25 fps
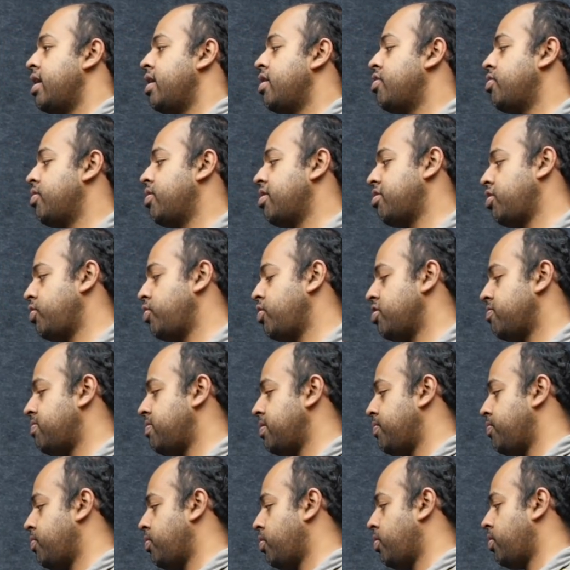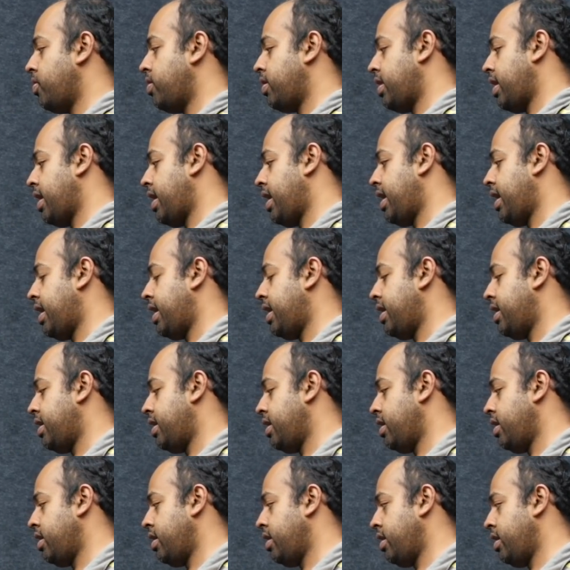So there's a USB port and
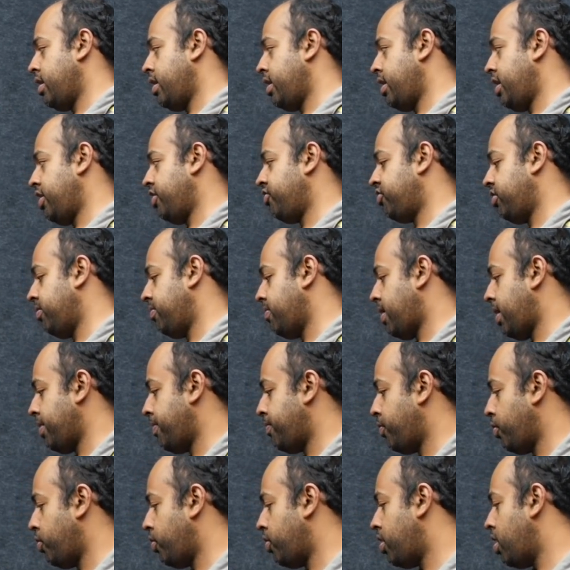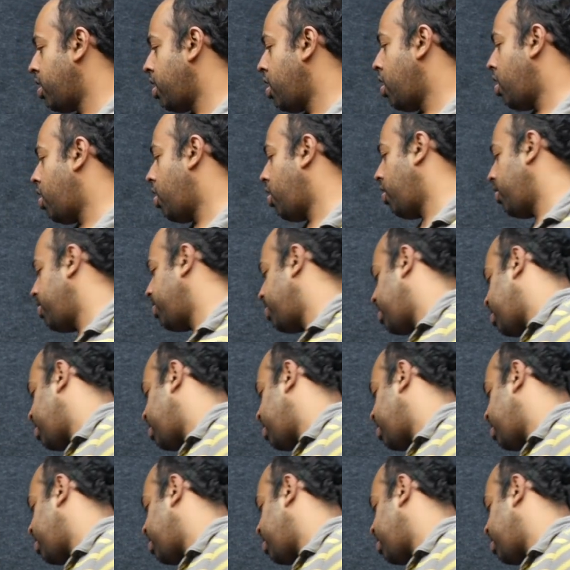an HDMI port on